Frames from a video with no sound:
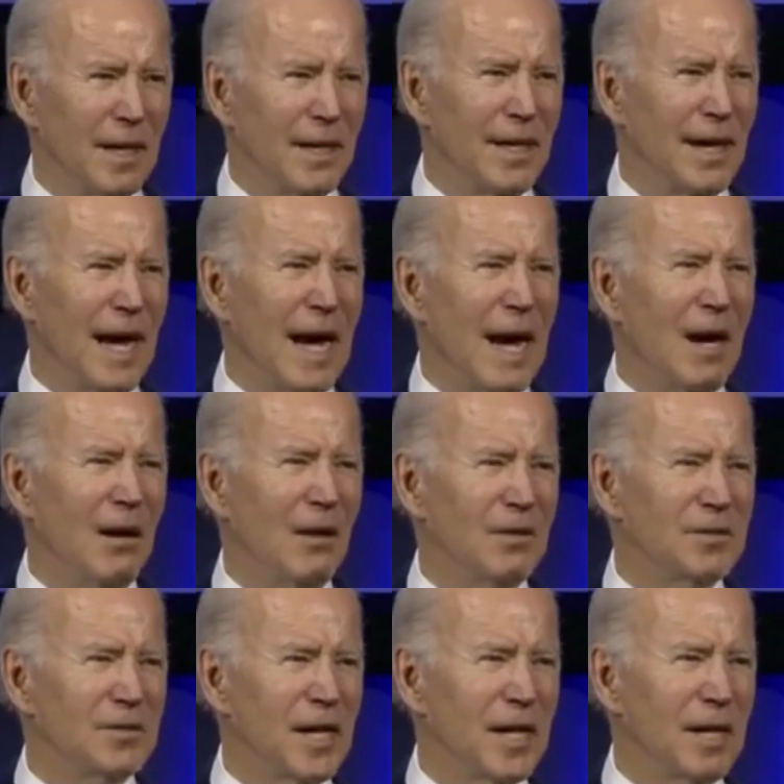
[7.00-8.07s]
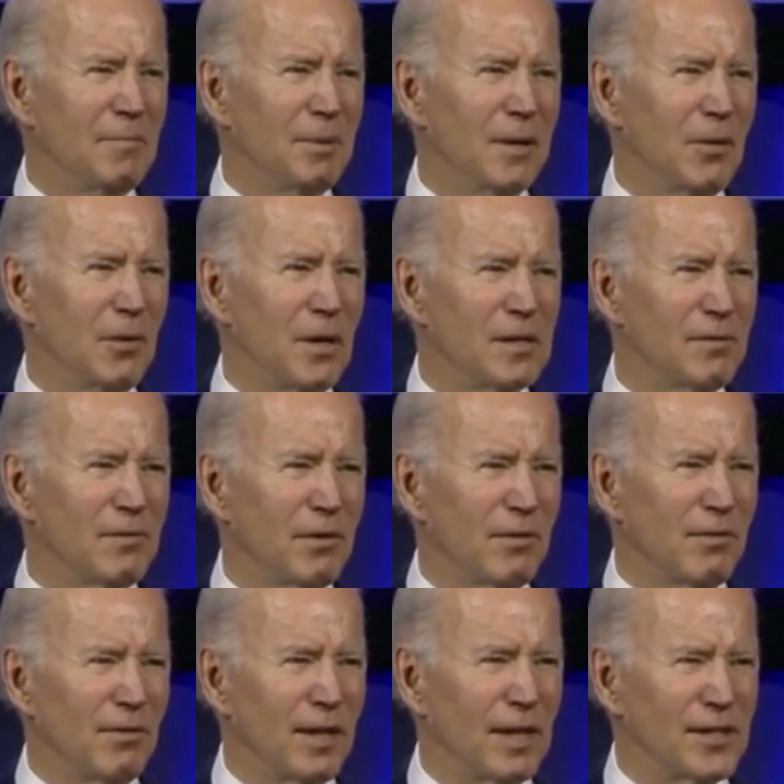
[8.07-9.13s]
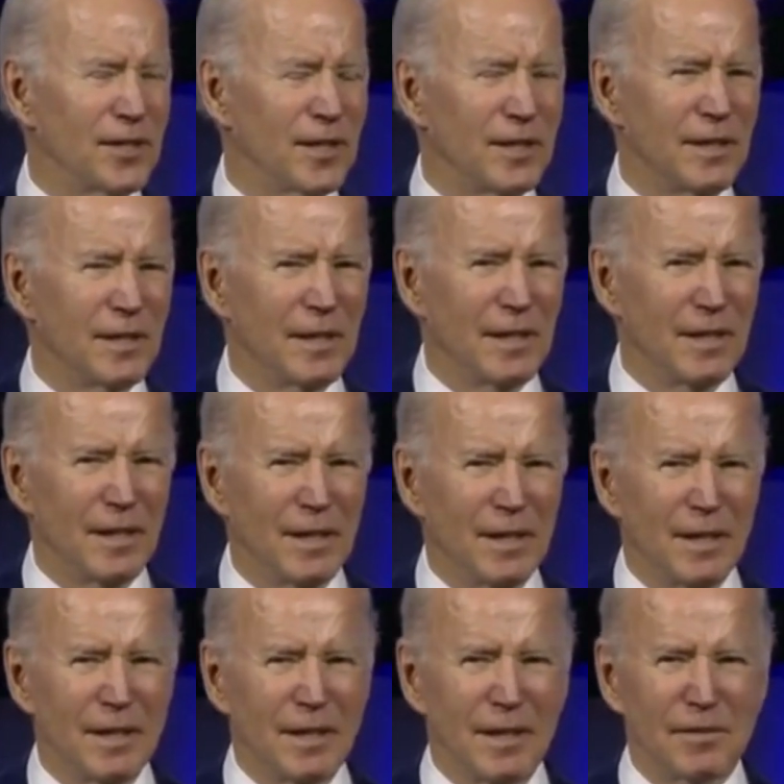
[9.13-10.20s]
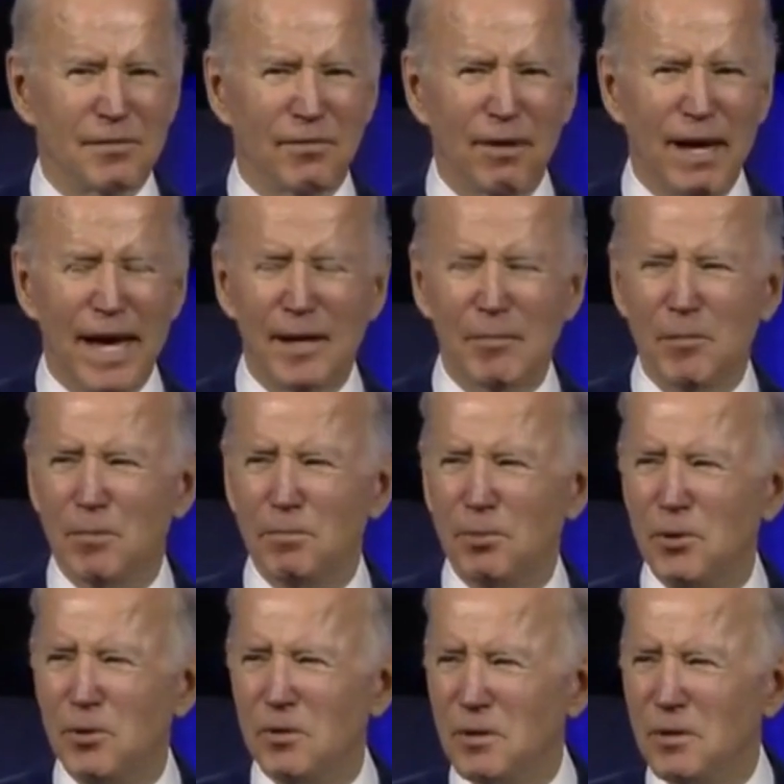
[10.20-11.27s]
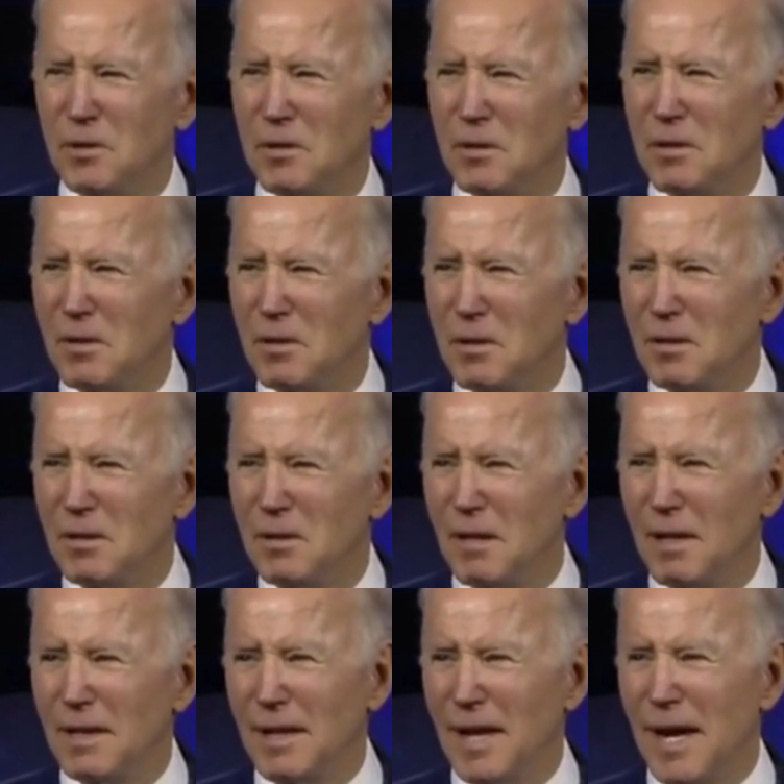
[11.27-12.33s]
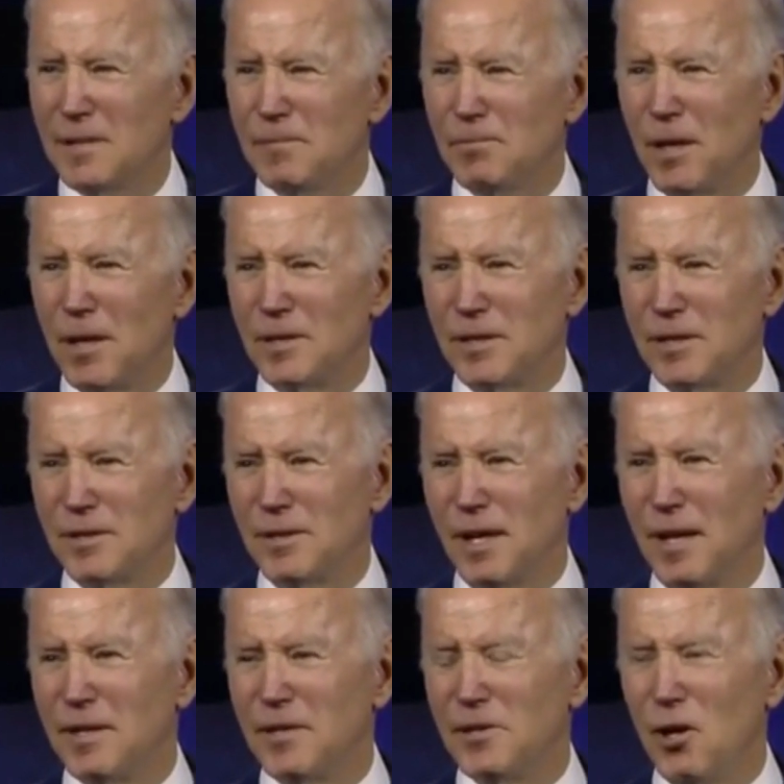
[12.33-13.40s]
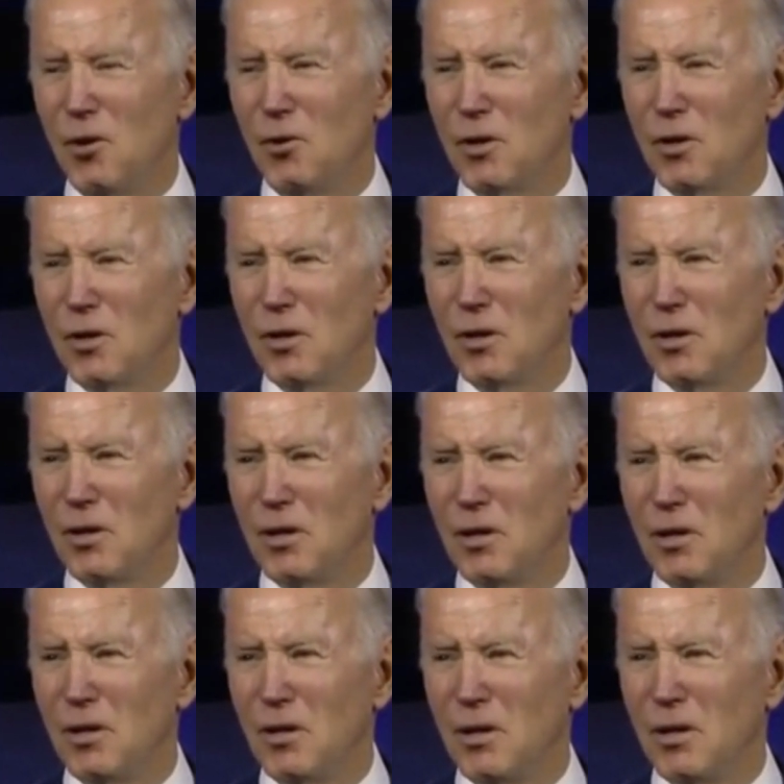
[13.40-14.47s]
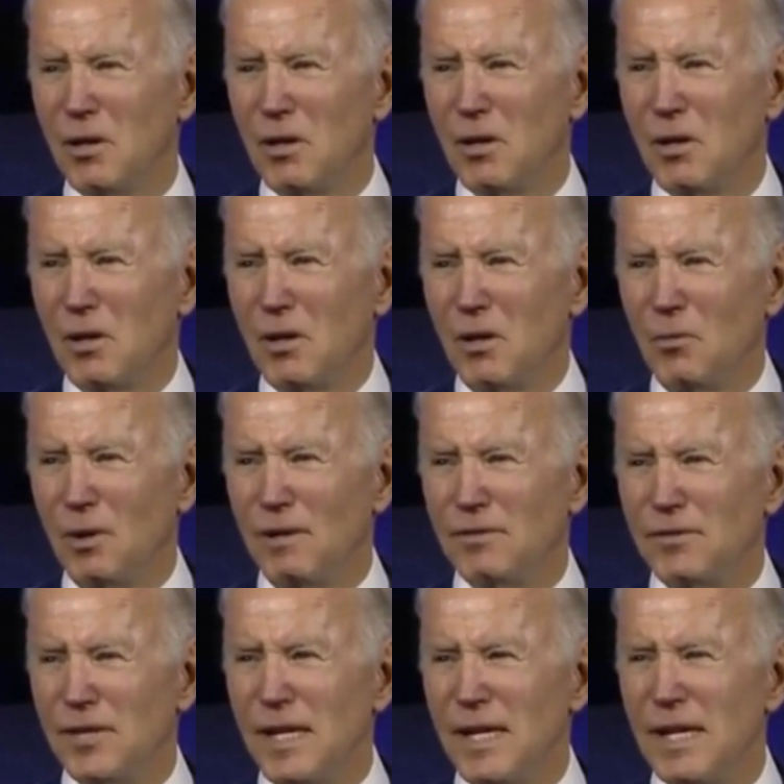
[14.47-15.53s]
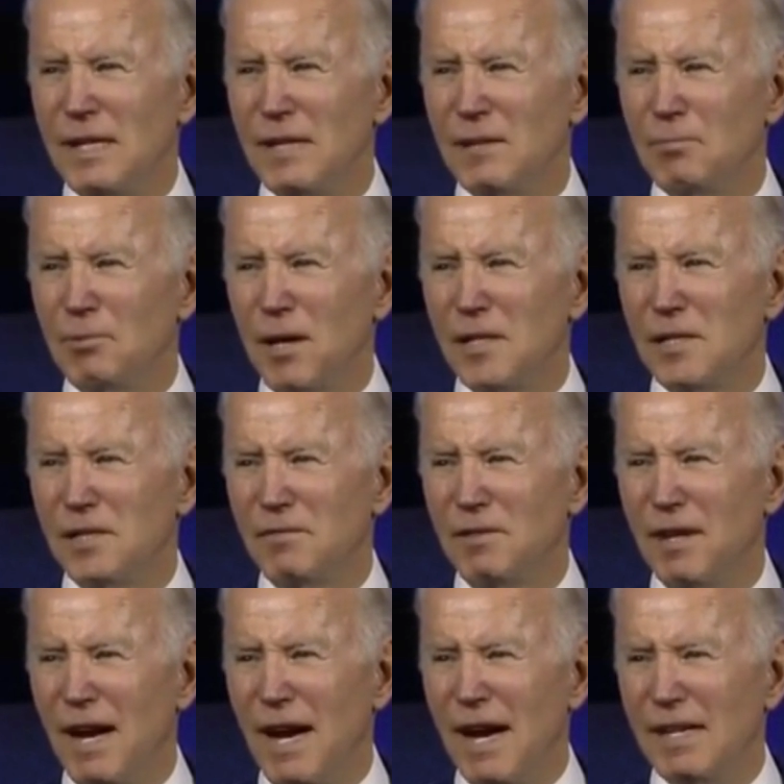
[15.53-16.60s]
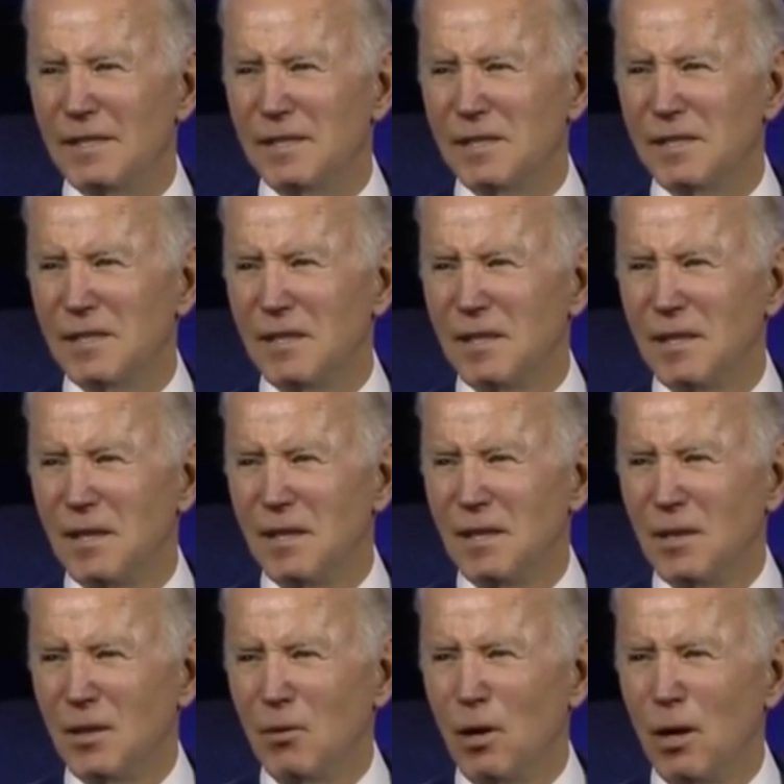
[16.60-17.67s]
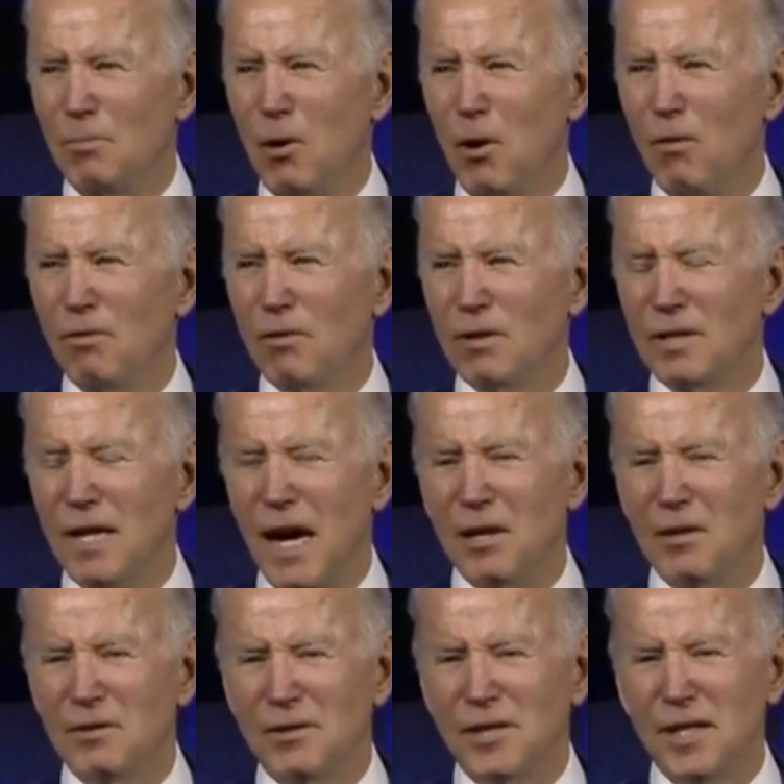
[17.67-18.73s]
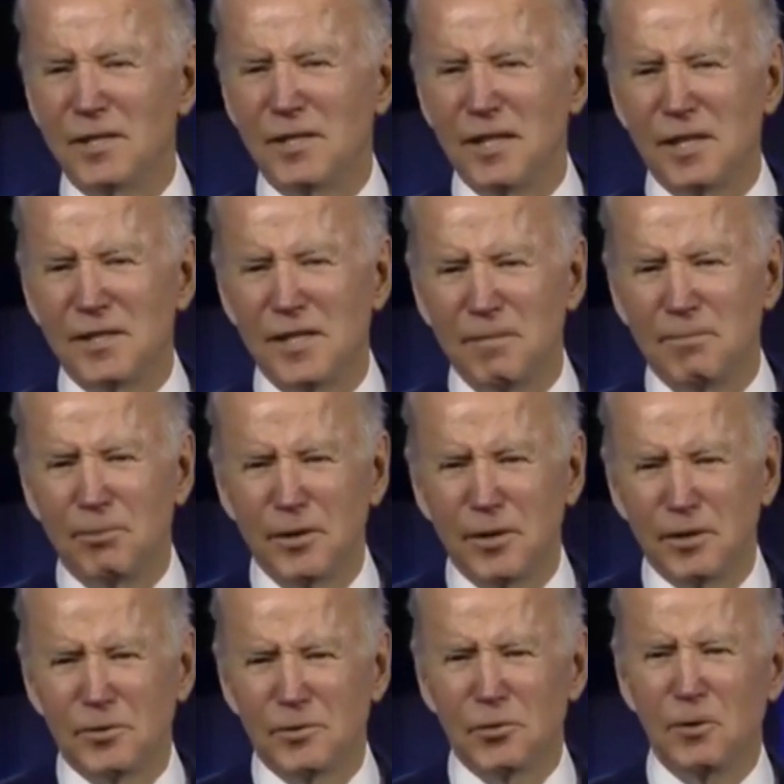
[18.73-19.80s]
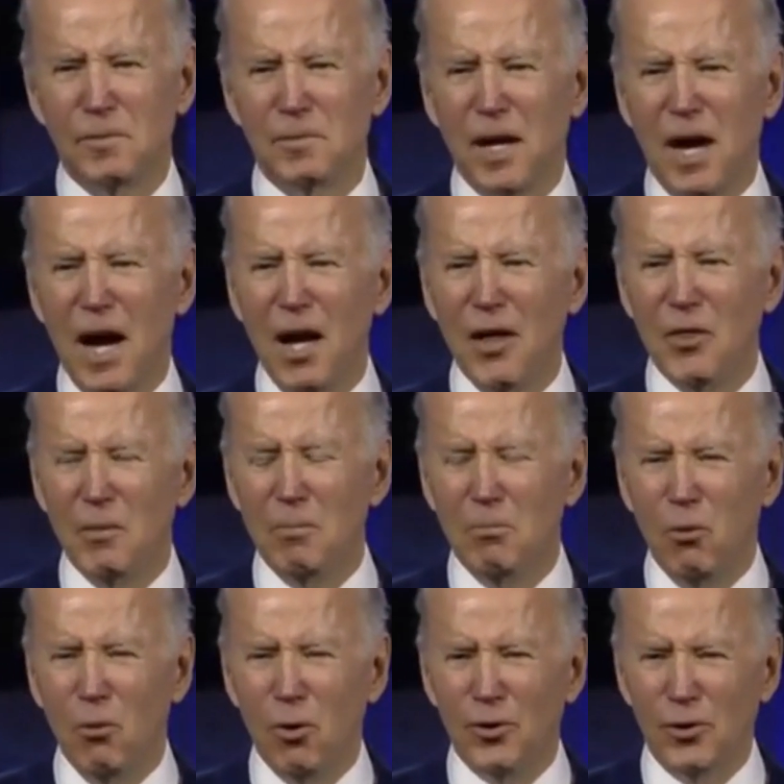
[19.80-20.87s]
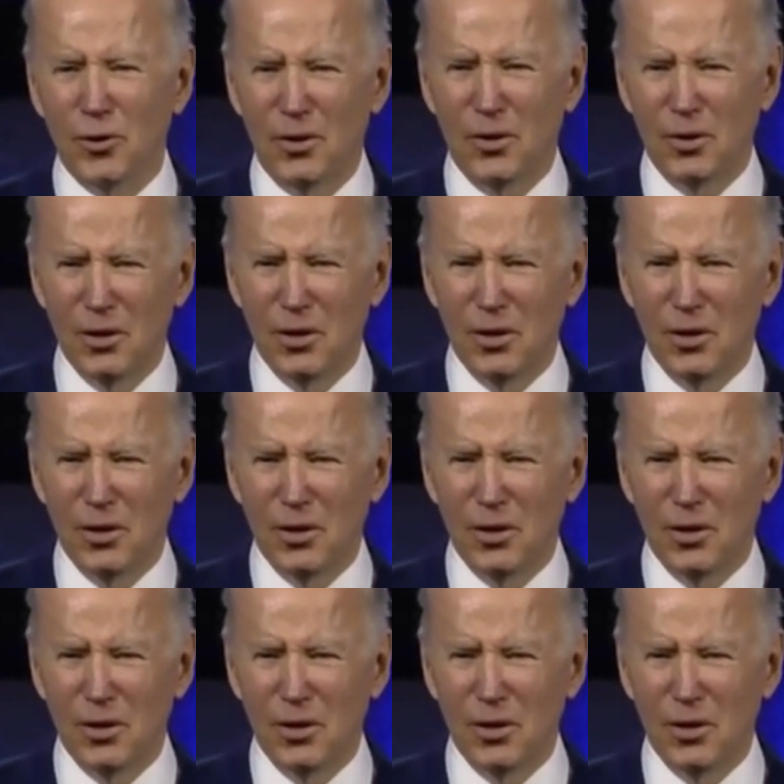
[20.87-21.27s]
And now, second big reason for inflation is Vladimir Putin and gas prices. Not a joke. We've seen the price of gas go up over a dollar just since he put his troops on the border